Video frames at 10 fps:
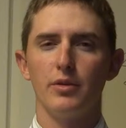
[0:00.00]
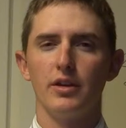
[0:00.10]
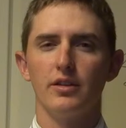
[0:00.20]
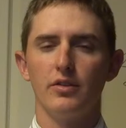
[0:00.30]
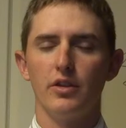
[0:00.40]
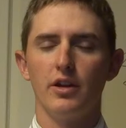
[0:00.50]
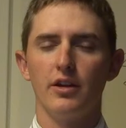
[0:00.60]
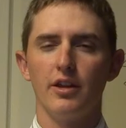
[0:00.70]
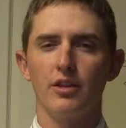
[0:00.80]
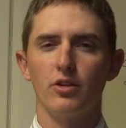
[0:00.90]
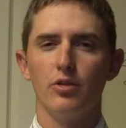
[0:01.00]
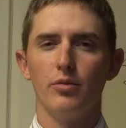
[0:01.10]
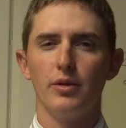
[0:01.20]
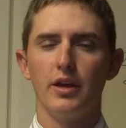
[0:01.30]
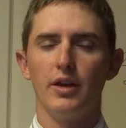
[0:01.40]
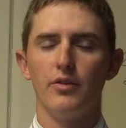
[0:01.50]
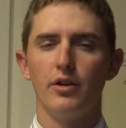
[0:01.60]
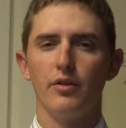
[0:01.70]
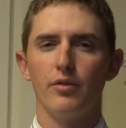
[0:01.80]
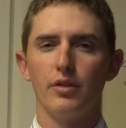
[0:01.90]
because of the unethical
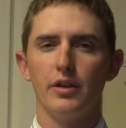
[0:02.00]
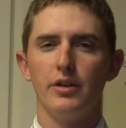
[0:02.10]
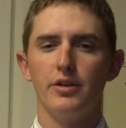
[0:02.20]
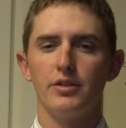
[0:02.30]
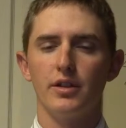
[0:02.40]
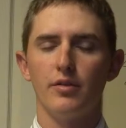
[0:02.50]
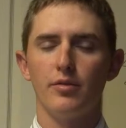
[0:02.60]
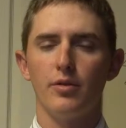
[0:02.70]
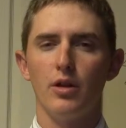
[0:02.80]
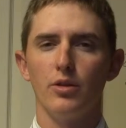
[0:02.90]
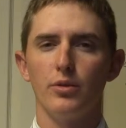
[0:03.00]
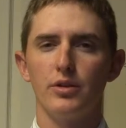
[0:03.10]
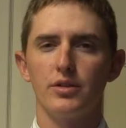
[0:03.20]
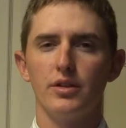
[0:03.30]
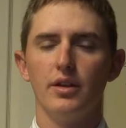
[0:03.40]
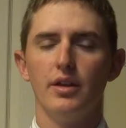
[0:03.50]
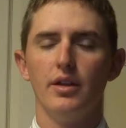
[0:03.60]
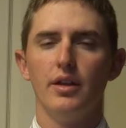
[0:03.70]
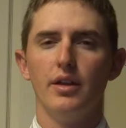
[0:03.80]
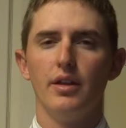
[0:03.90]
behavior of leaders and the followers
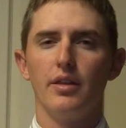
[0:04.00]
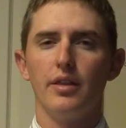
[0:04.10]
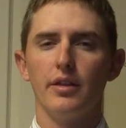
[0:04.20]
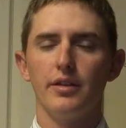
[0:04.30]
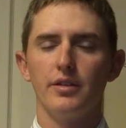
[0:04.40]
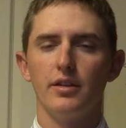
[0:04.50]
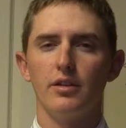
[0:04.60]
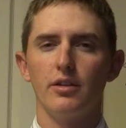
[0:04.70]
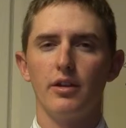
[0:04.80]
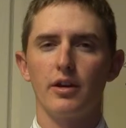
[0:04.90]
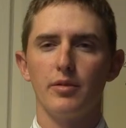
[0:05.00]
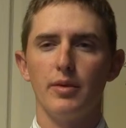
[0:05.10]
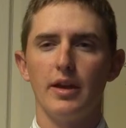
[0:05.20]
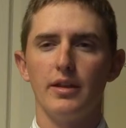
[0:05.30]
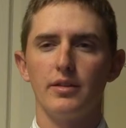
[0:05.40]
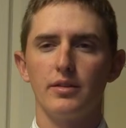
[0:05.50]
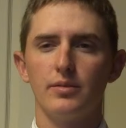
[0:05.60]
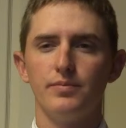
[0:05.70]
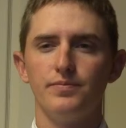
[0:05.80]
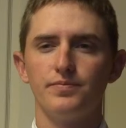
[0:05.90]
that listened to their commands.